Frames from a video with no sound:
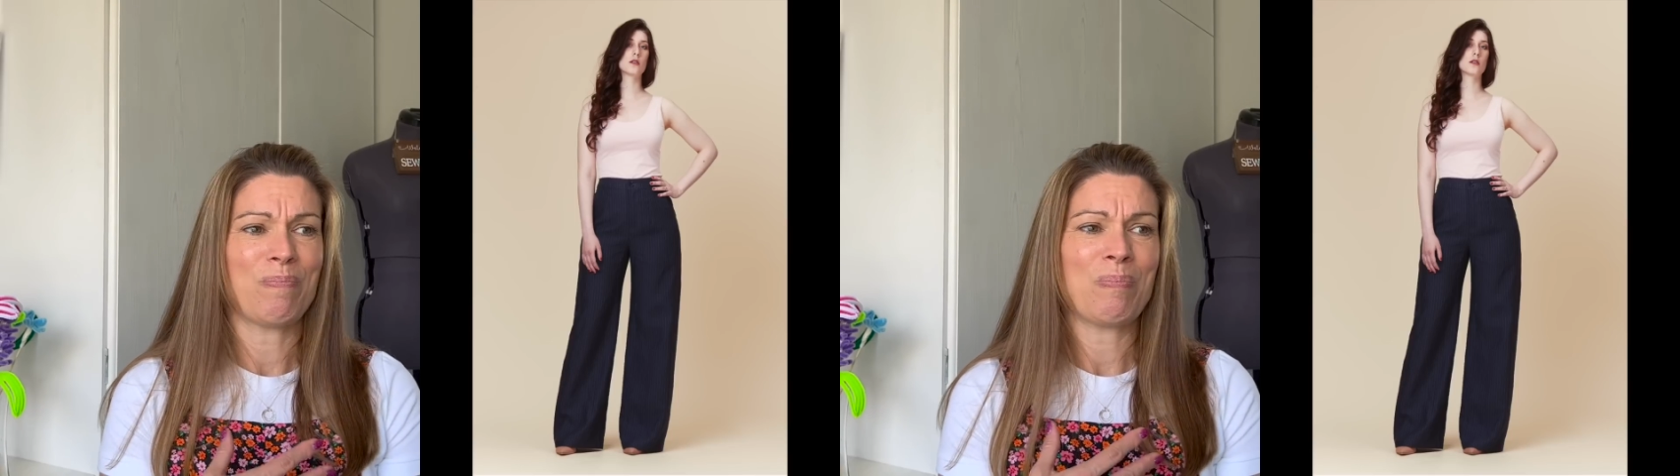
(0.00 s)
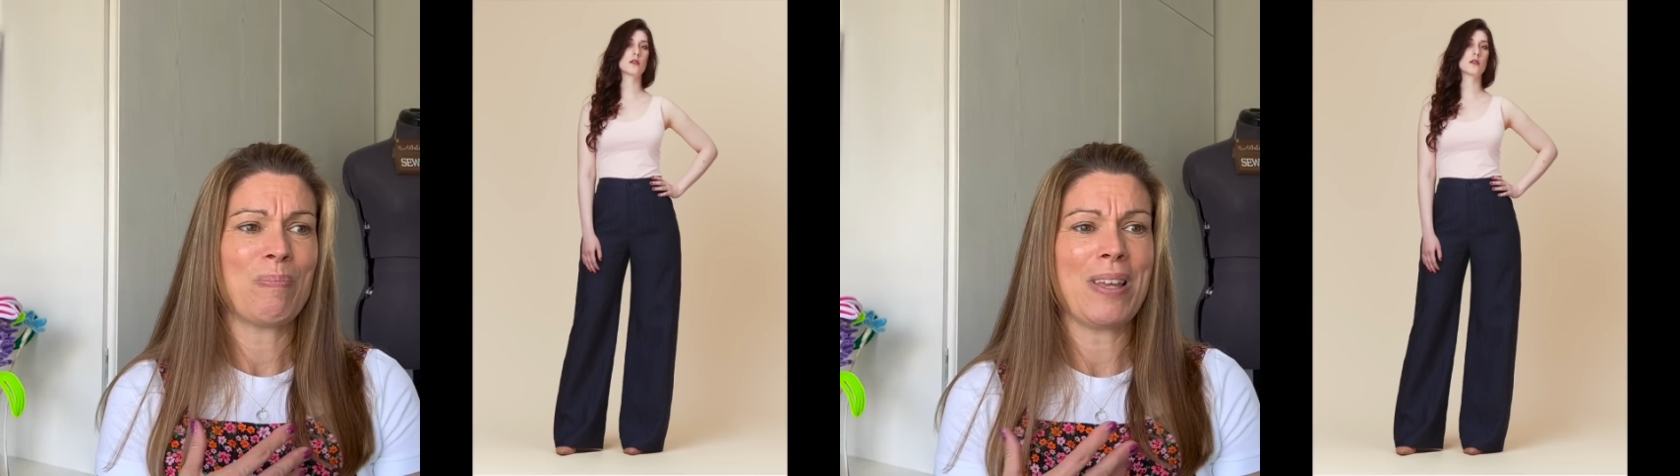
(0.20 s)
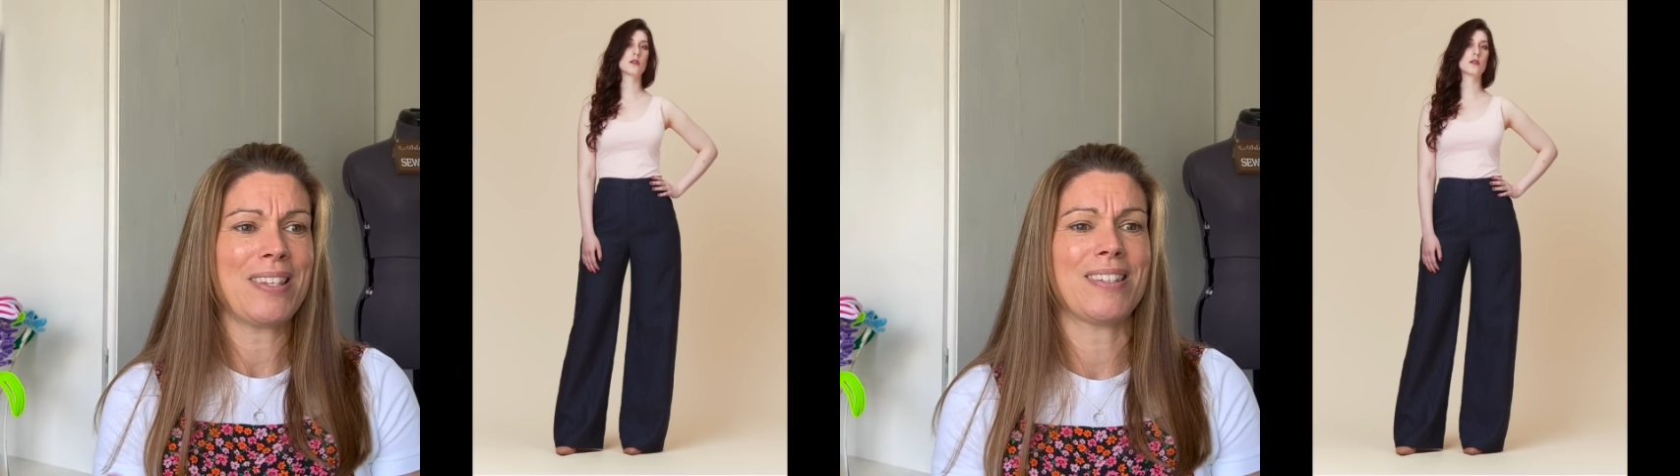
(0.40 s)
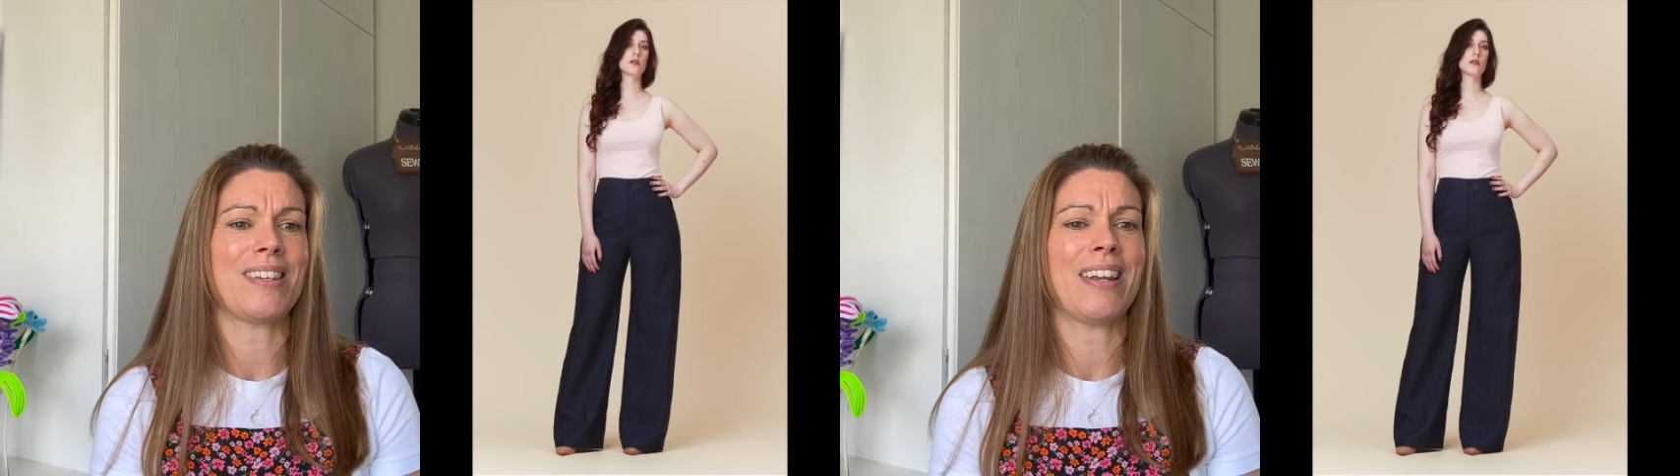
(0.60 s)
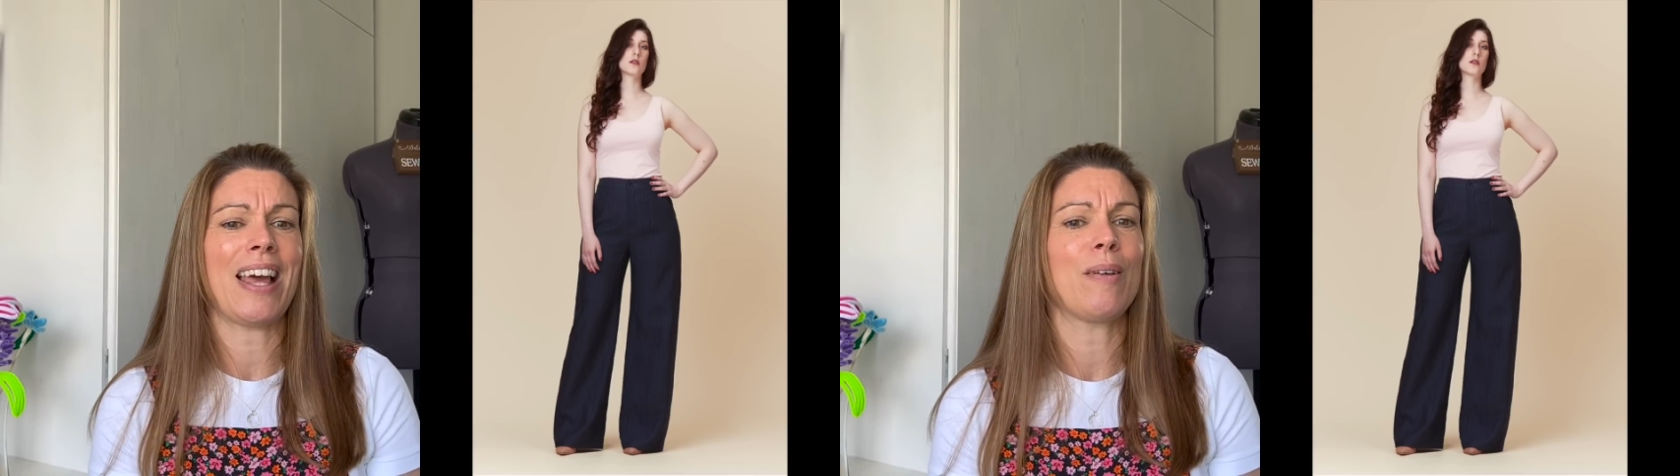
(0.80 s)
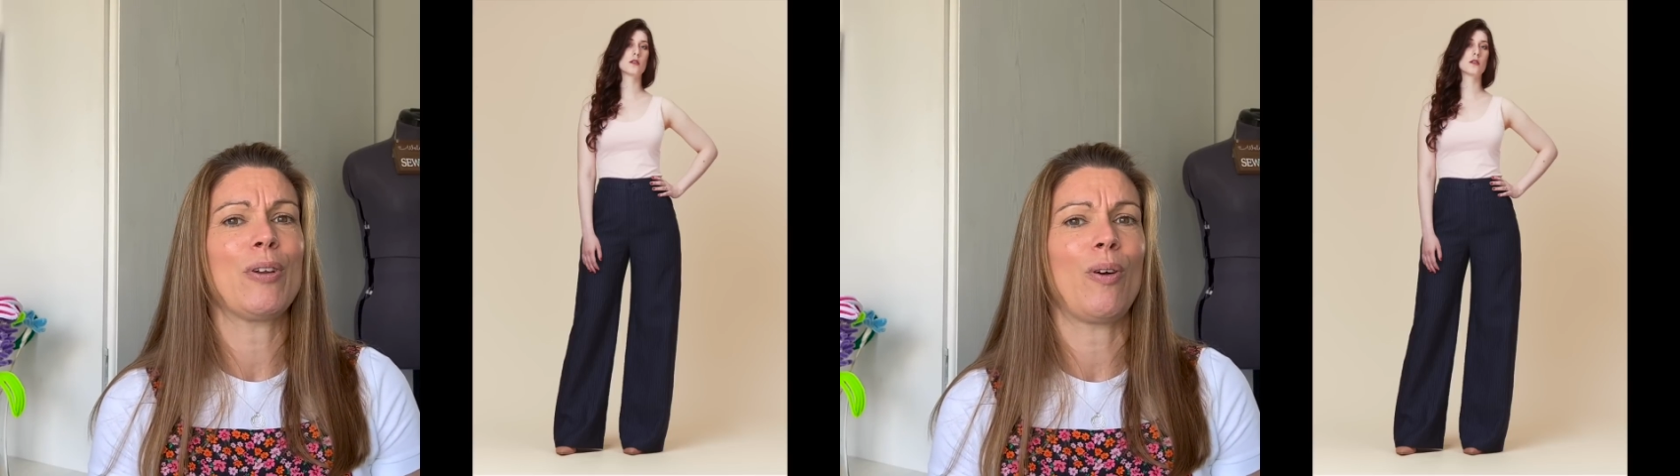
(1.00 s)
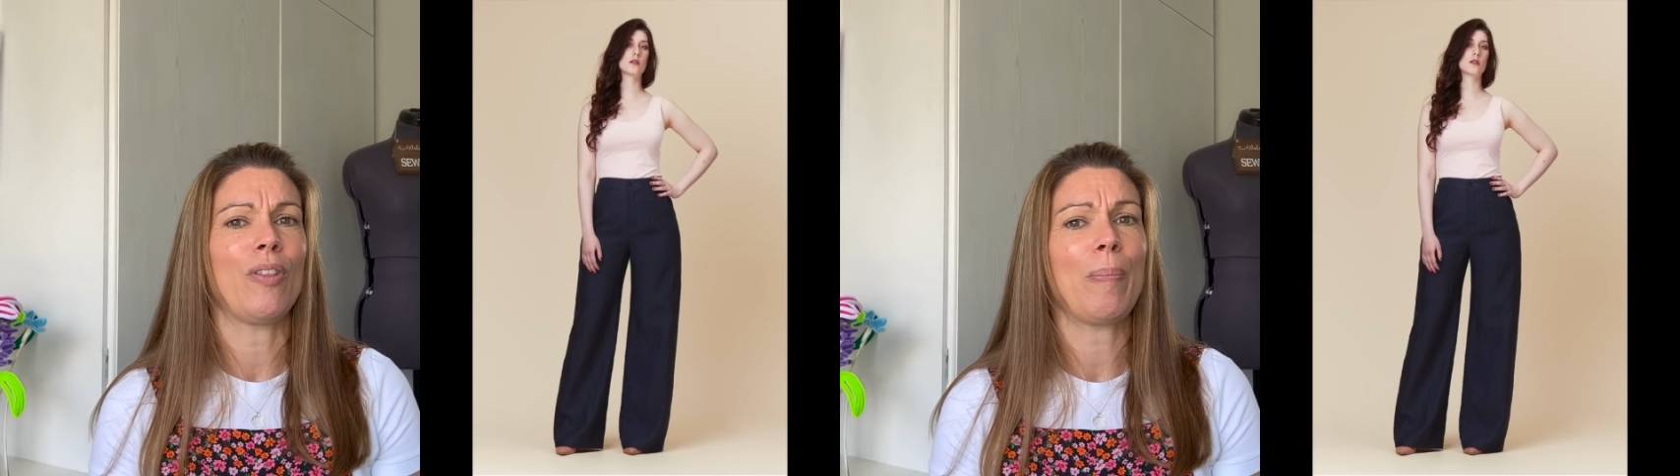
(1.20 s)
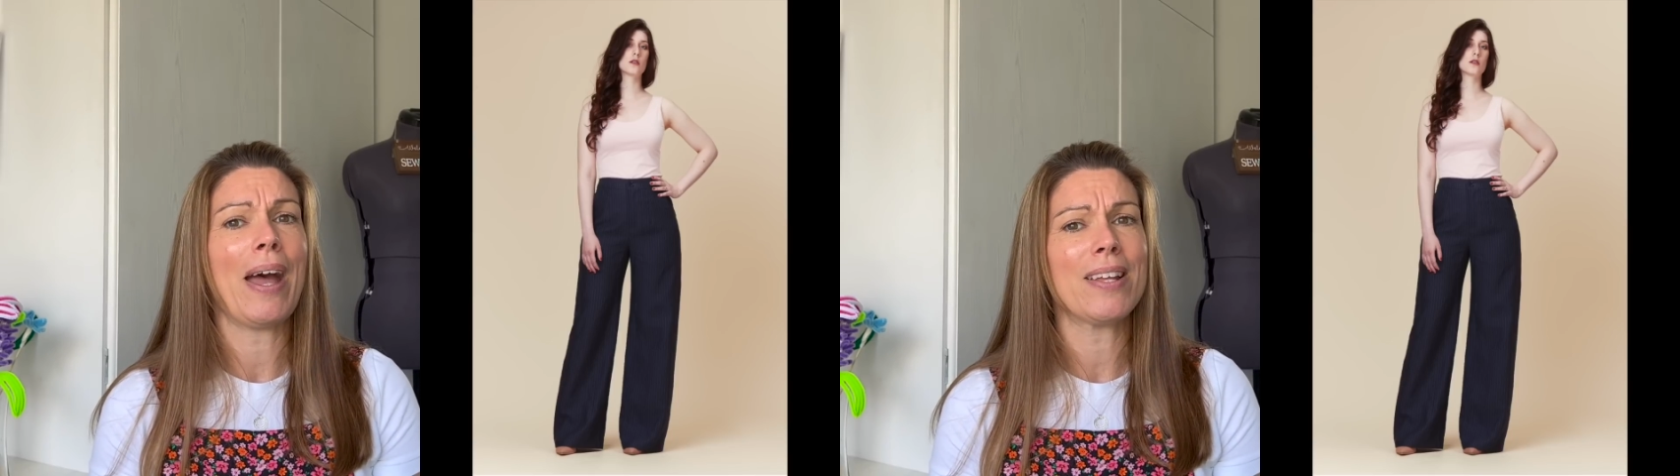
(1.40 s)
an element on the
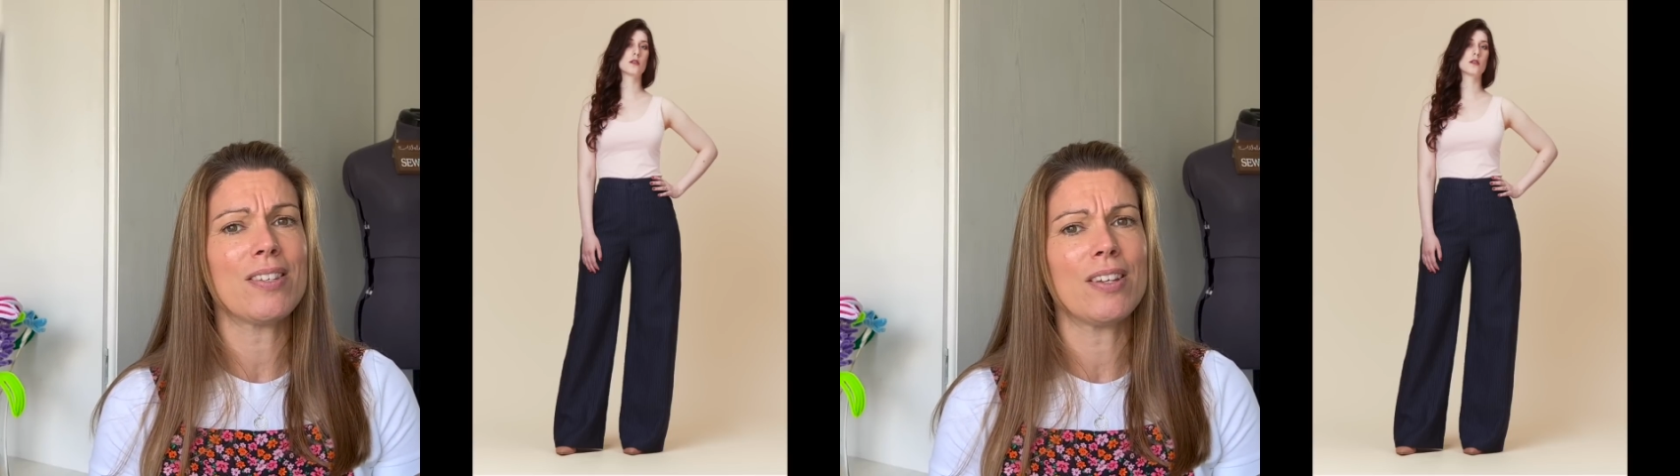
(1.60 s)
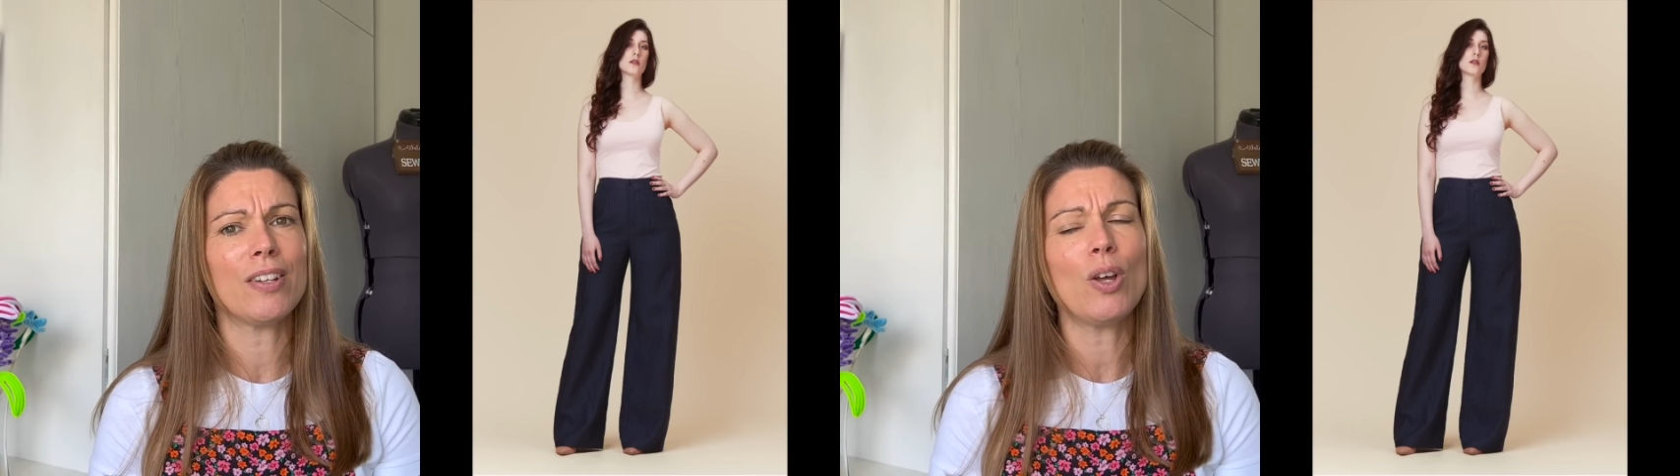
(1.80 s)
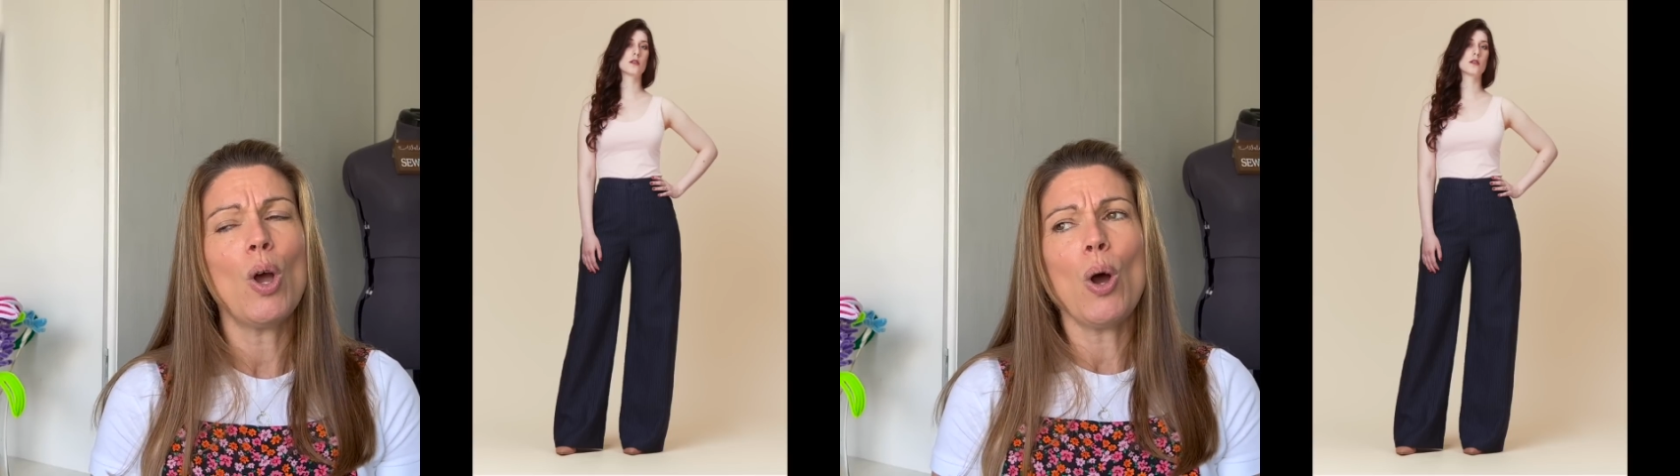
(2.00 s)
pattern,